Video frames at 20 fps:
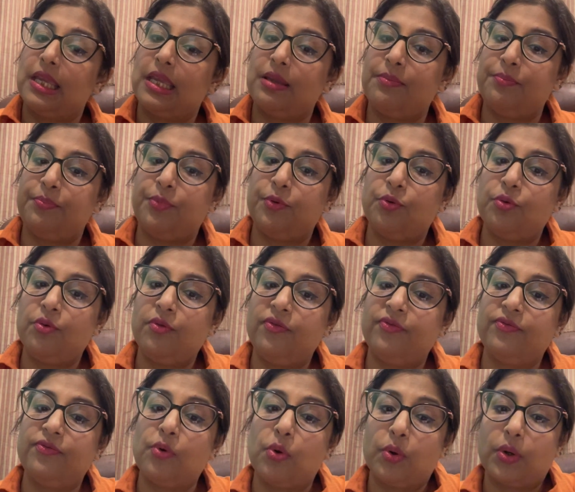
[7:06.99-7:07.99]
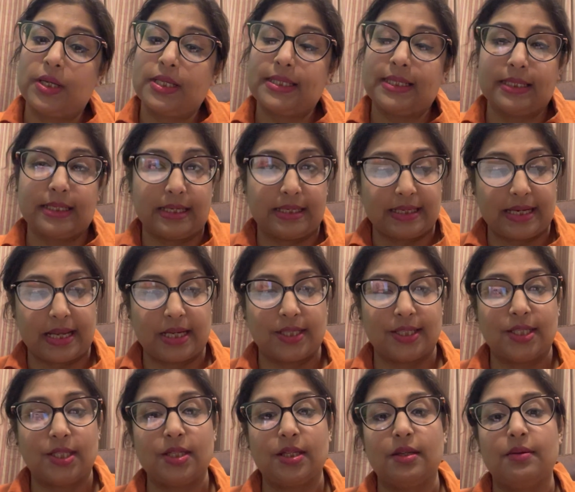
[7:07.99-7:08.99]
Improve focus and
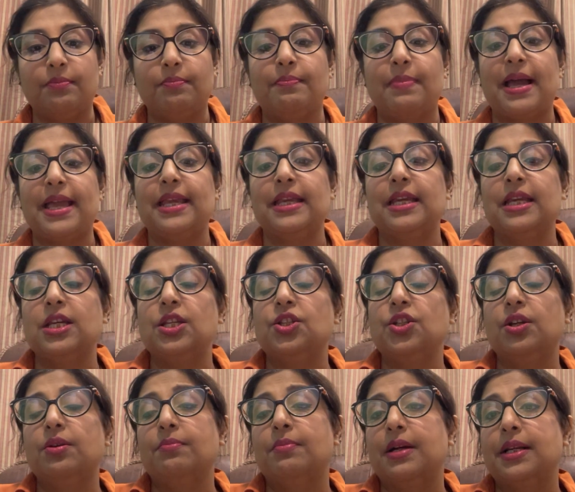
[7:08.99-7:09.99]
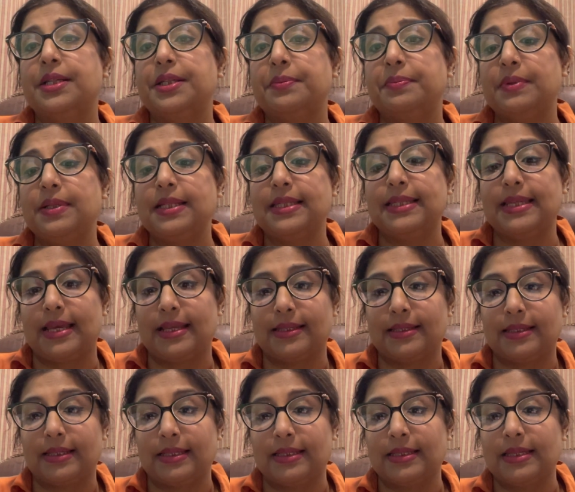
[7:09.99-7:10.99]
attention by engaging multiple
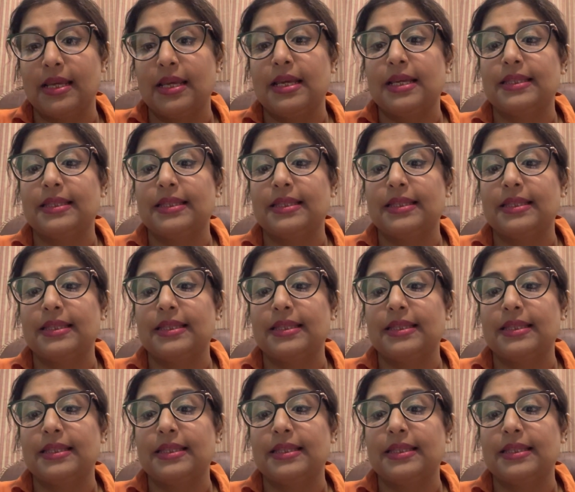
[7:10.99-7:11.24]
senses.